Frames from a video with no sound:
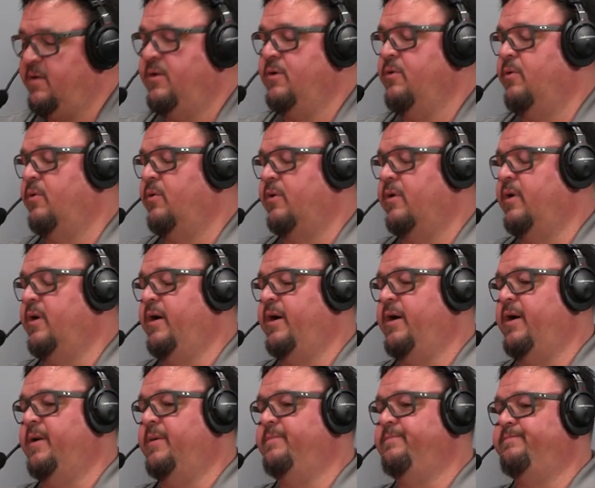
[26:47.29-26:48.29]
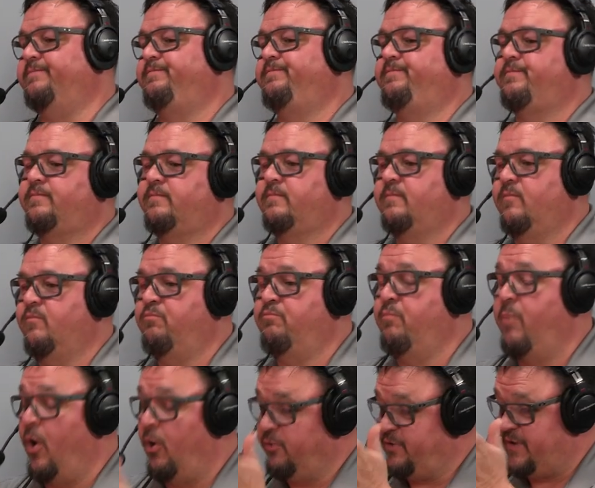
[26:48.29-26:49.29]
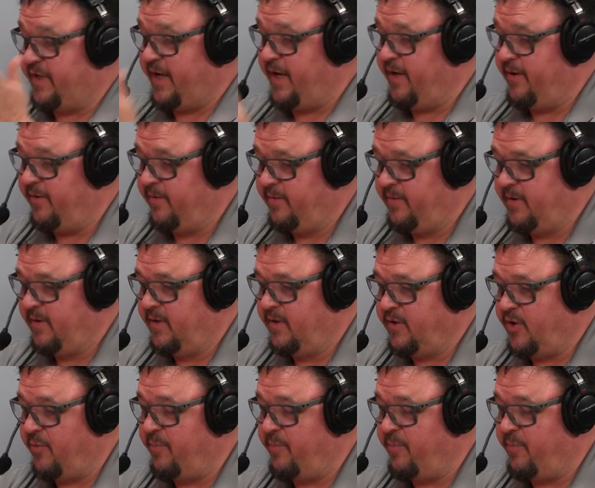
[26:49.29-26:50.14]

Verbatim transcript: your uh, bearing surface boat tail, mm-hmm.